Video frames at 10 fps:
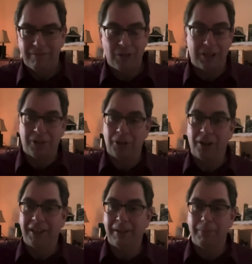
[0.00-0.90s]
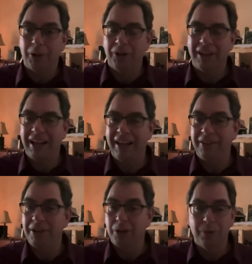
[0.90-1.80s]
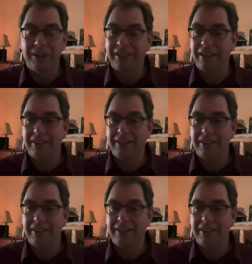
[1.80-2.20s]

just turned on a computer, and there was a